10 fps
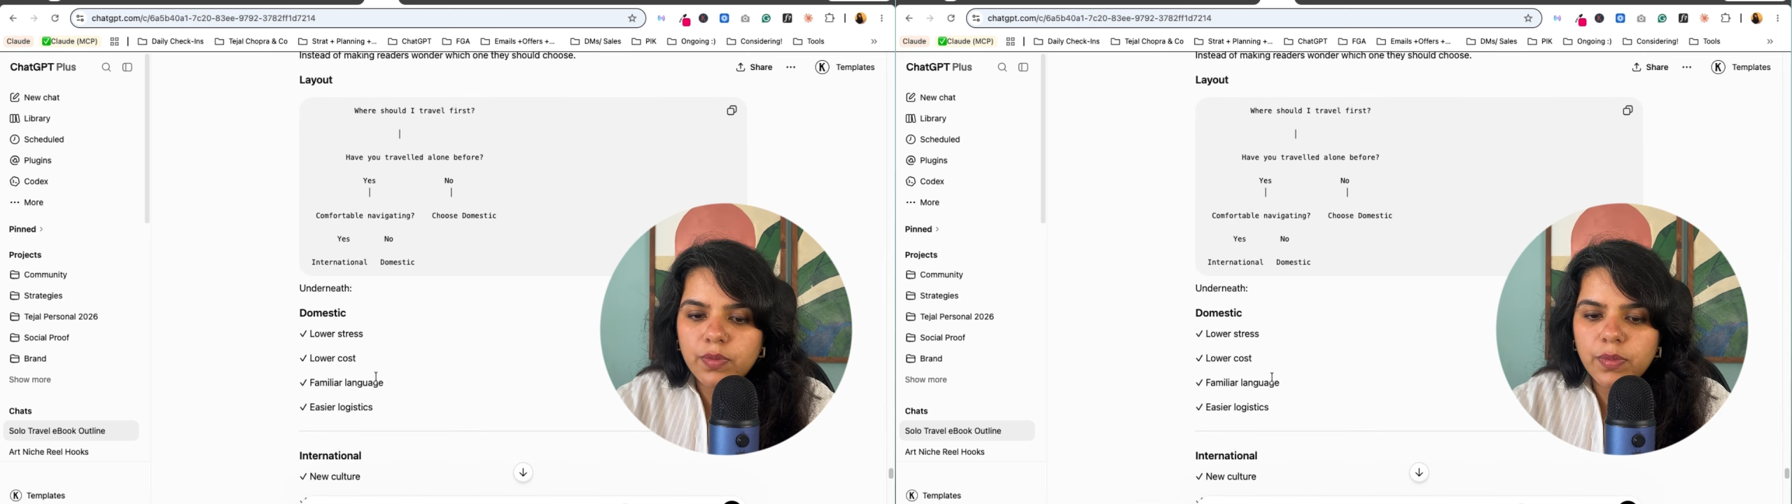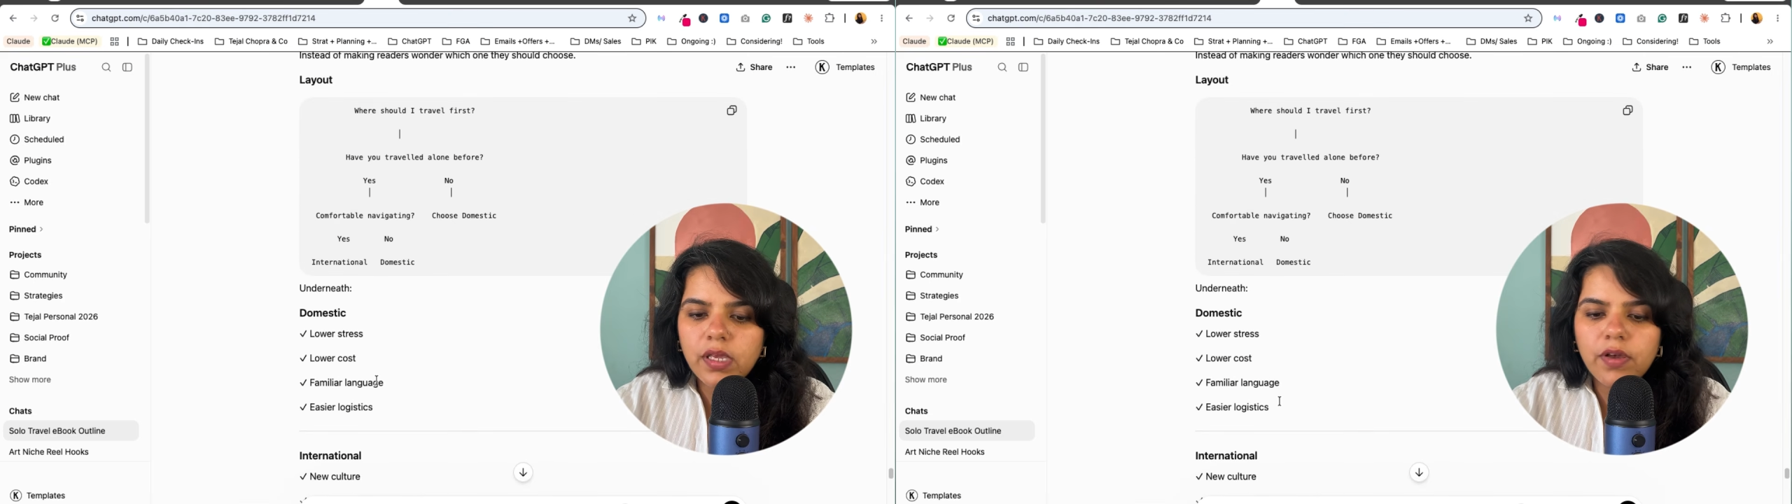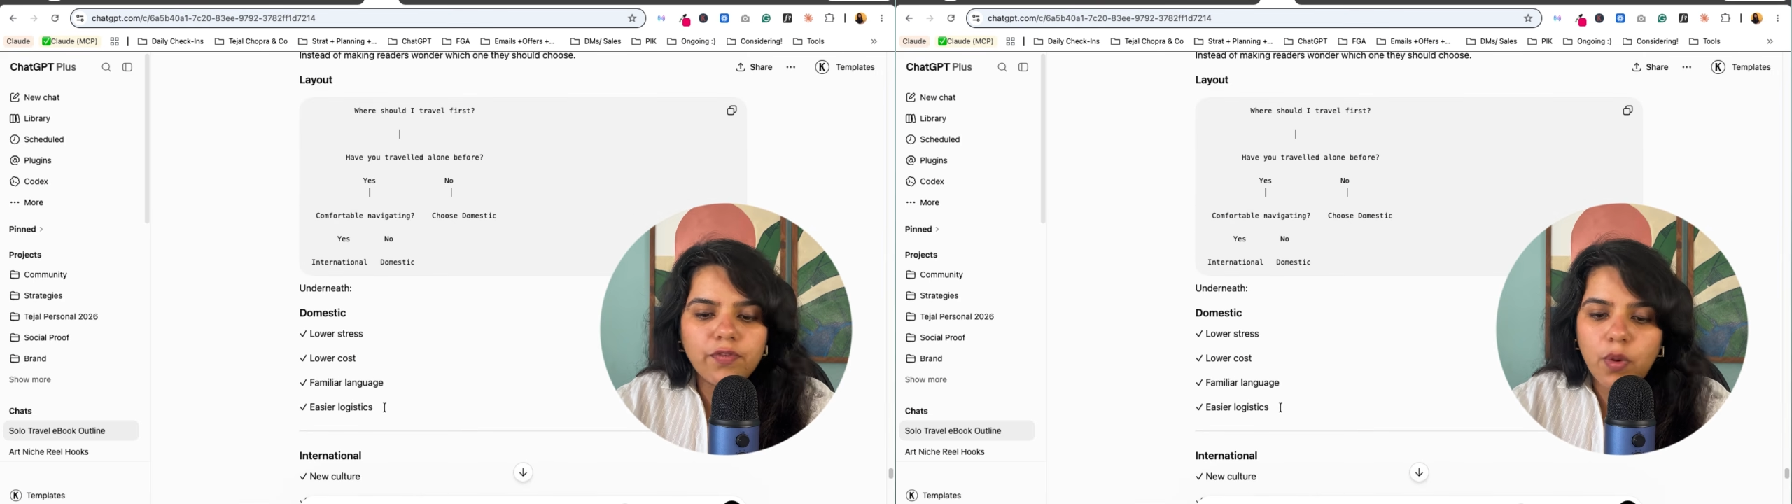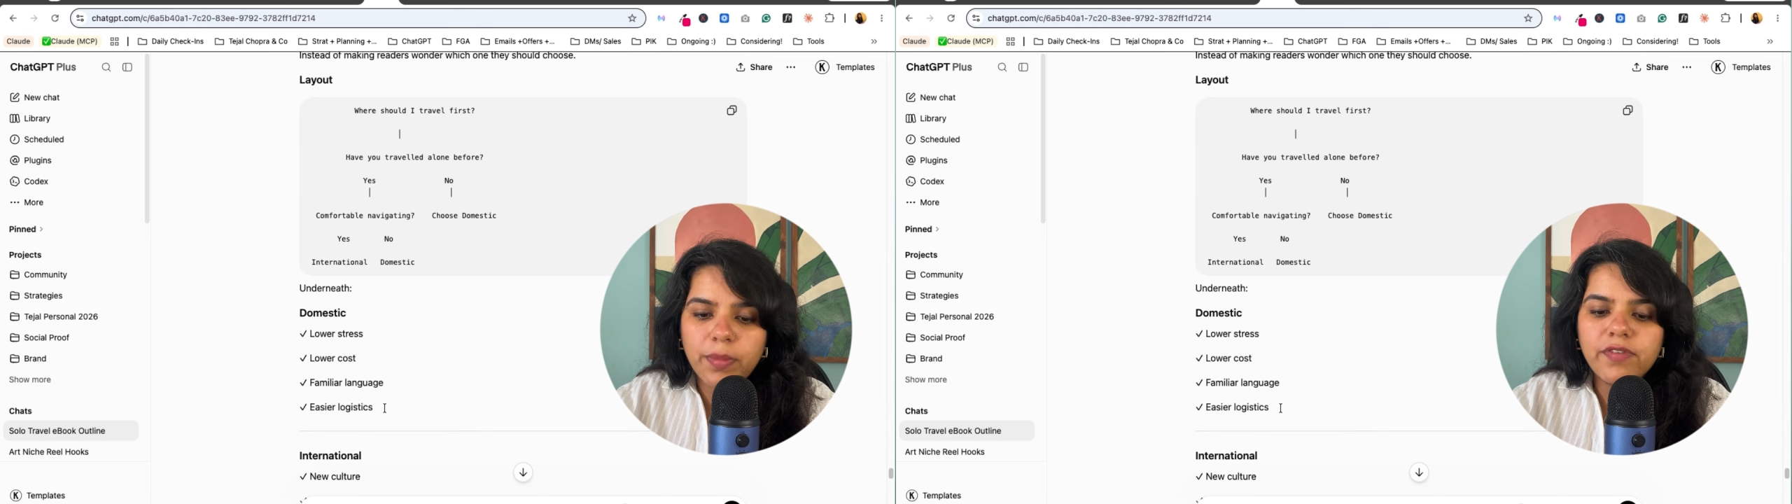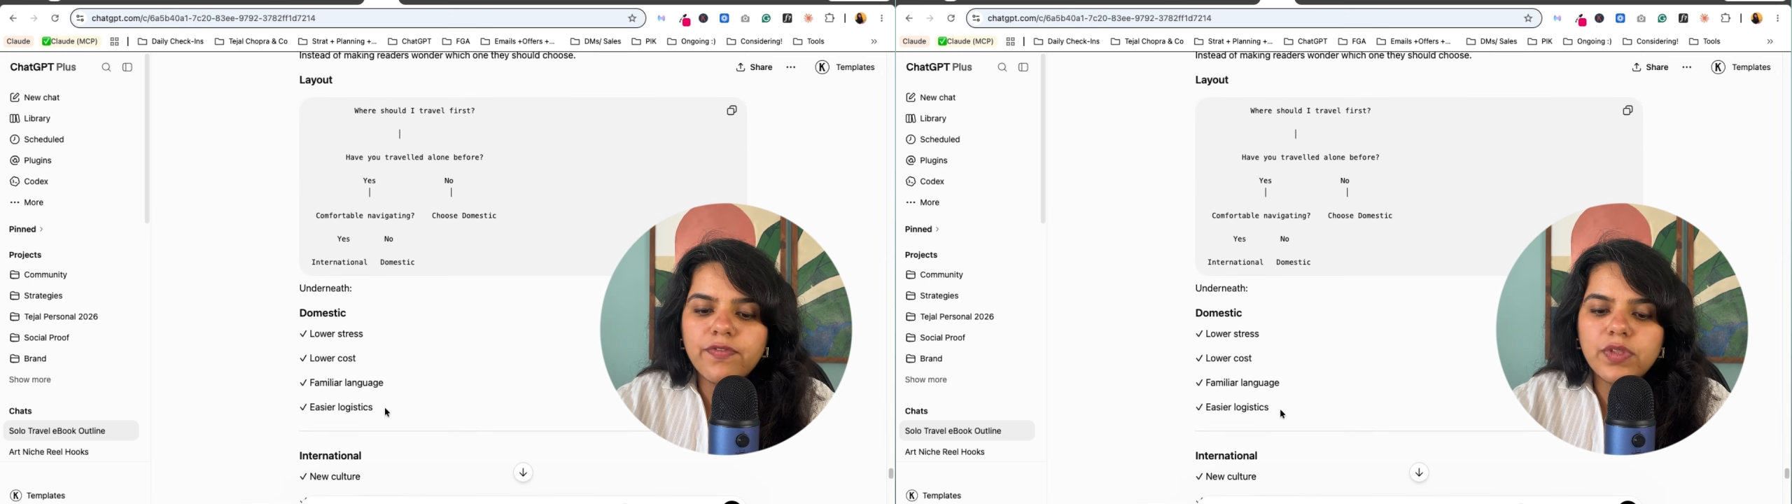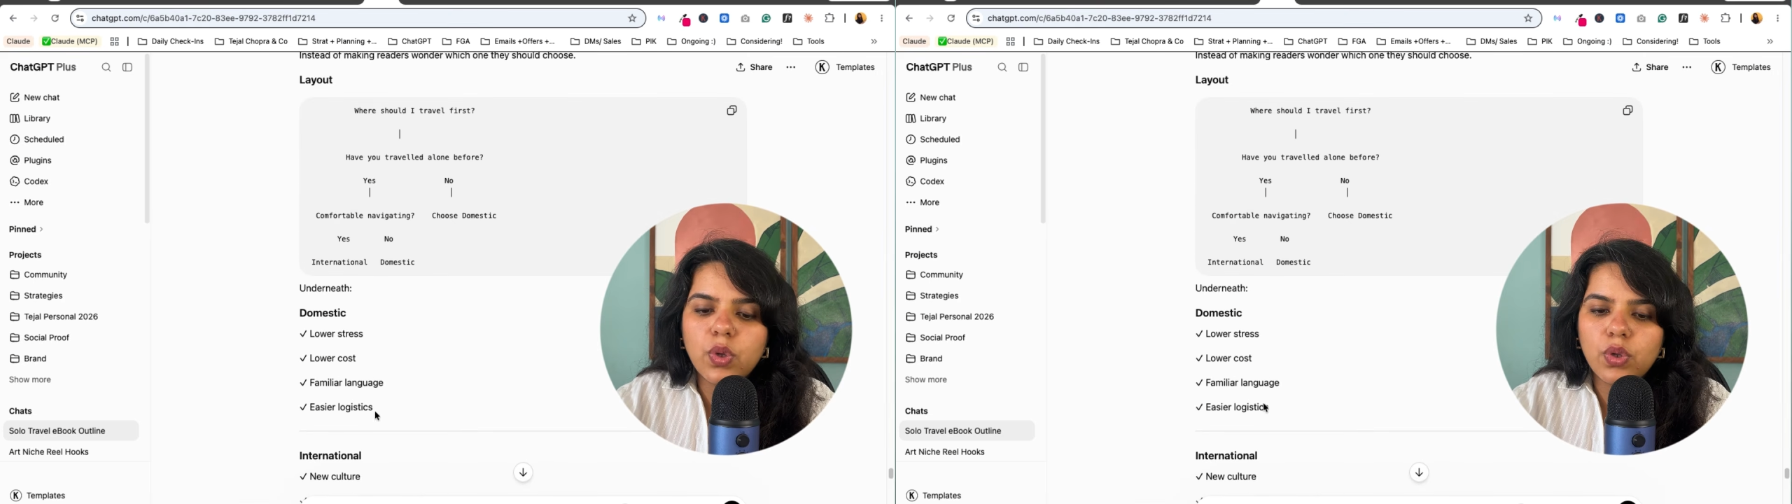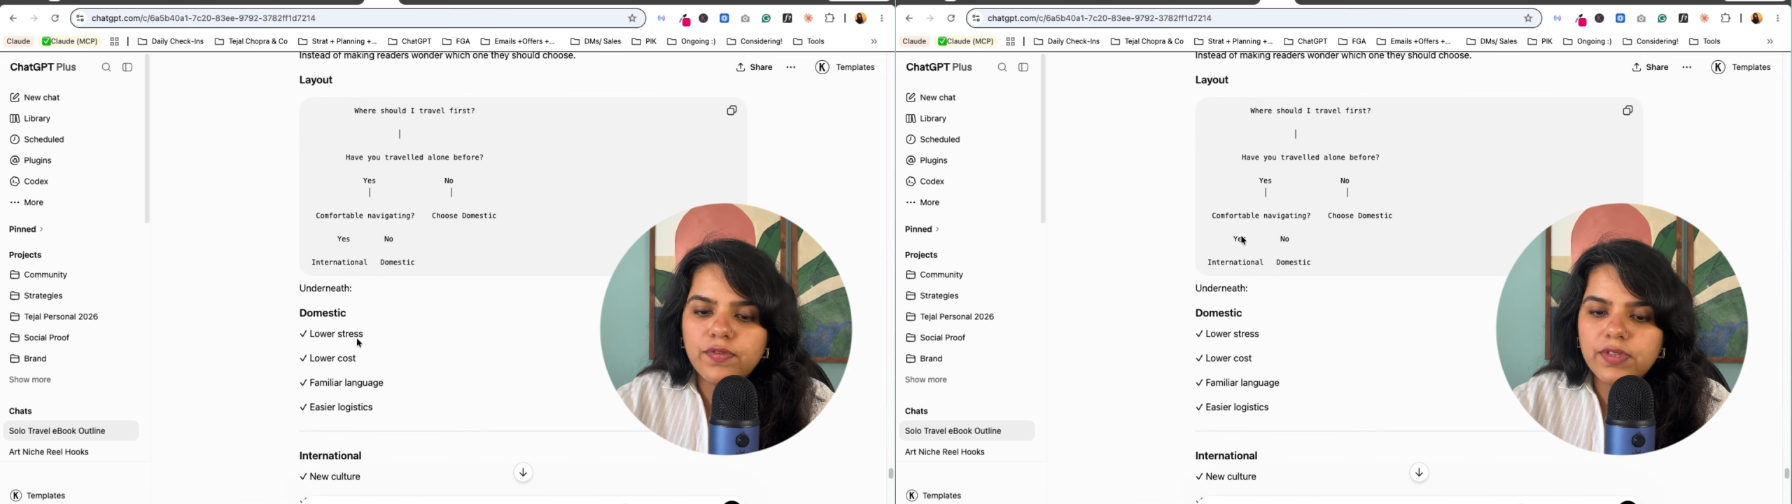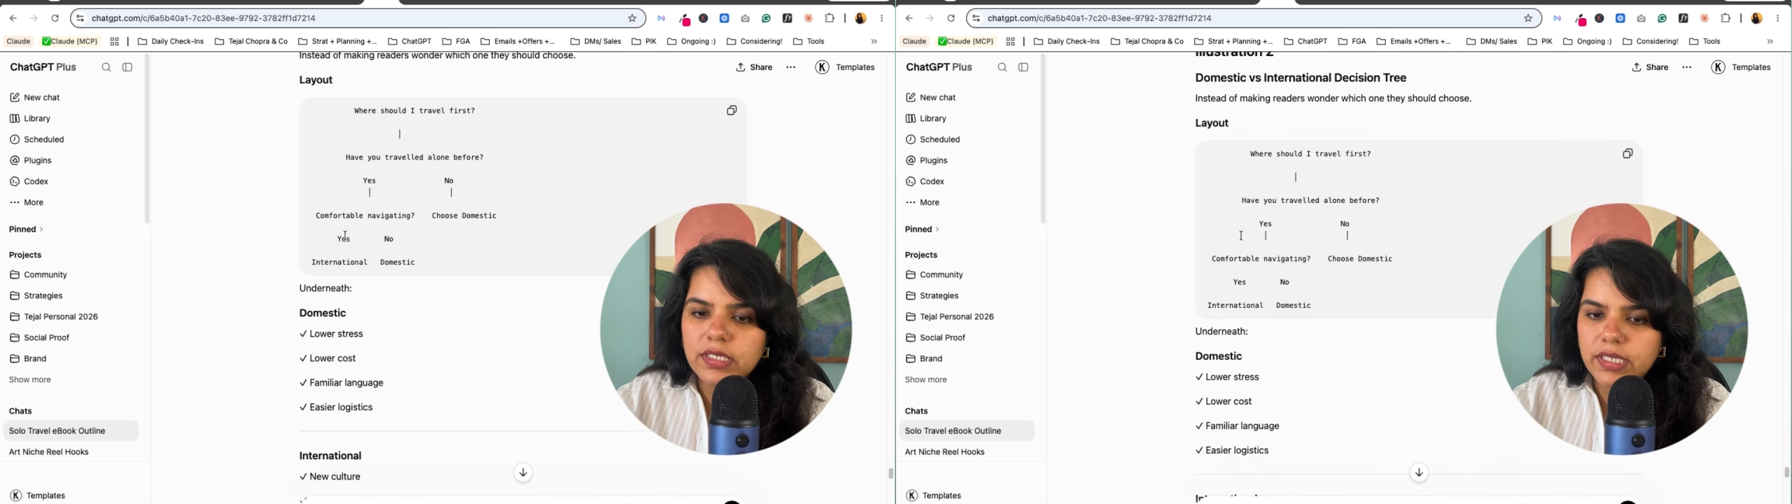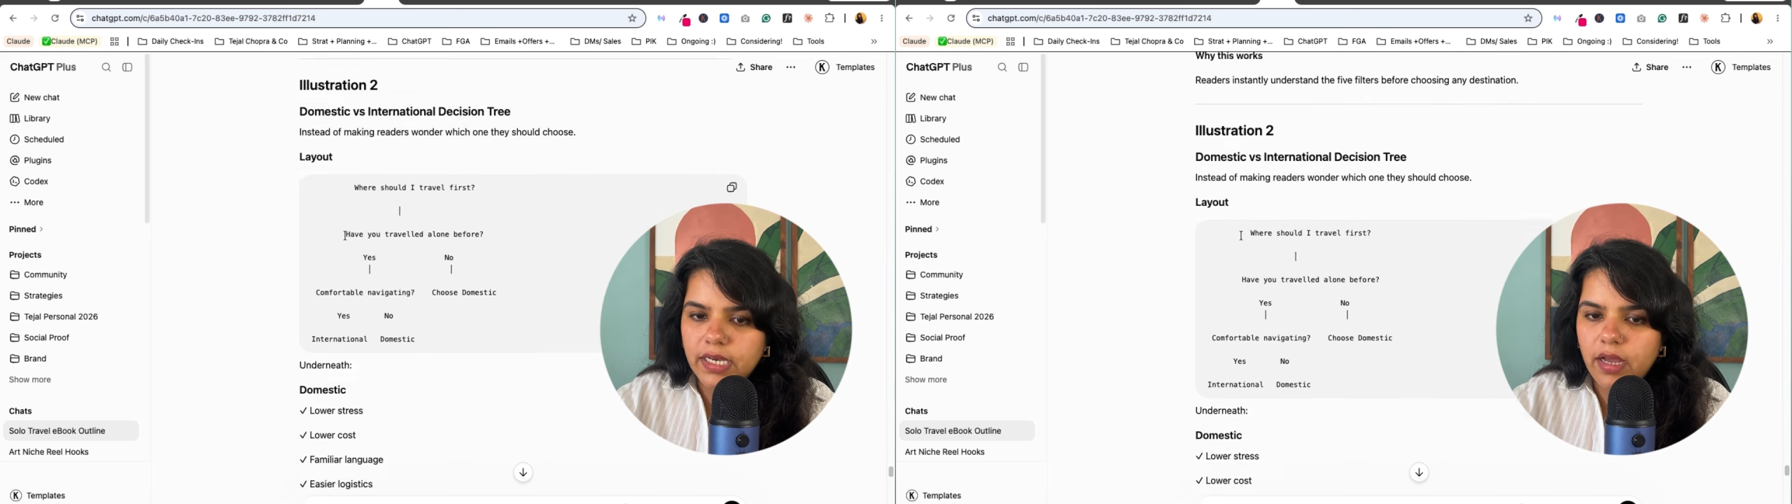me with all of this data.